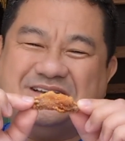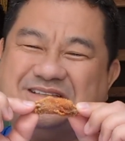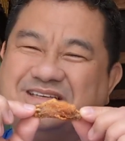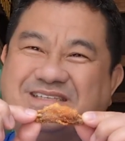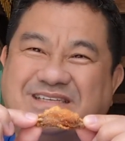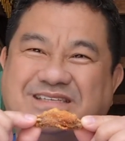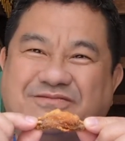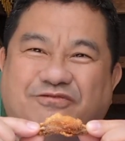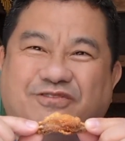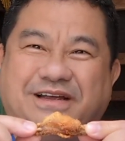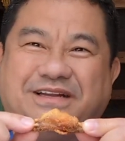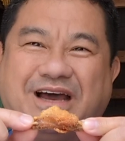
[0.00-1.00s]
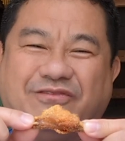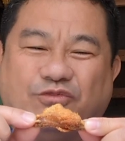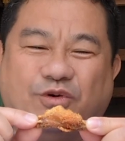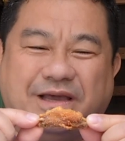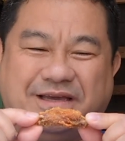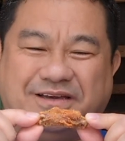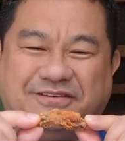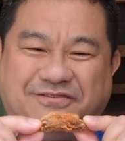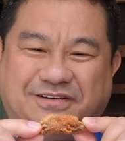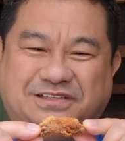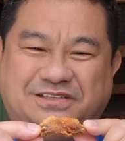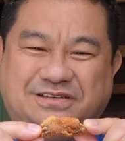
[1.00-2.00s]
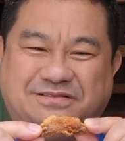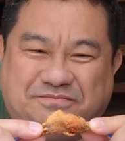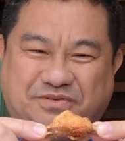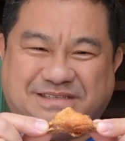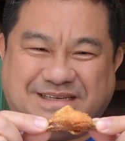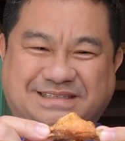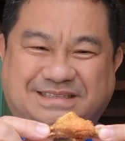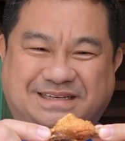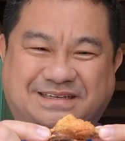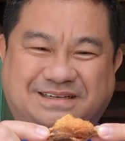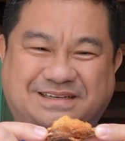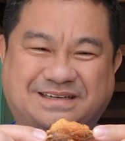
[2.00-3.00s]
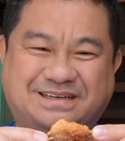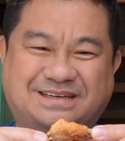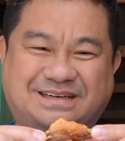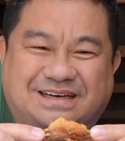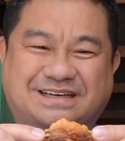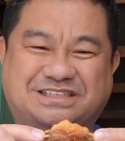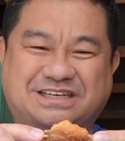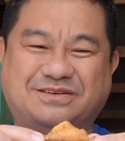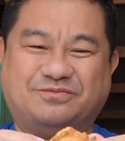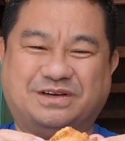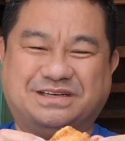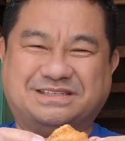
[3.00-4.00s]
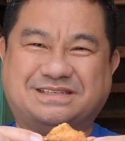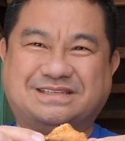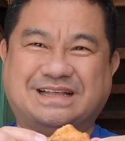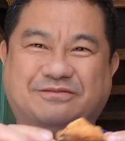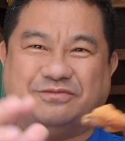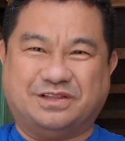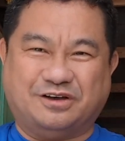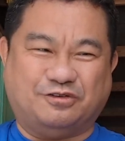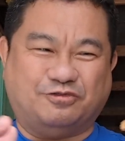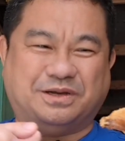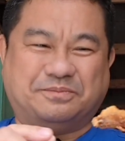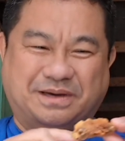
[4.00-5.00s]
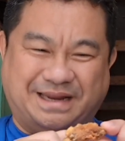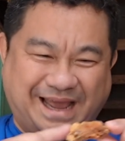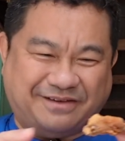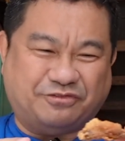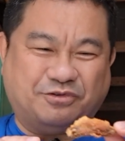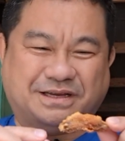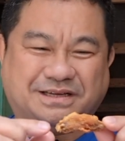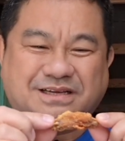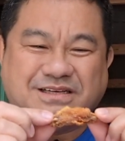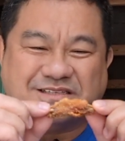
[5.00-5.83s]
This is a very novel way of presenting chicken wings, not with a whole wing, but half a wing.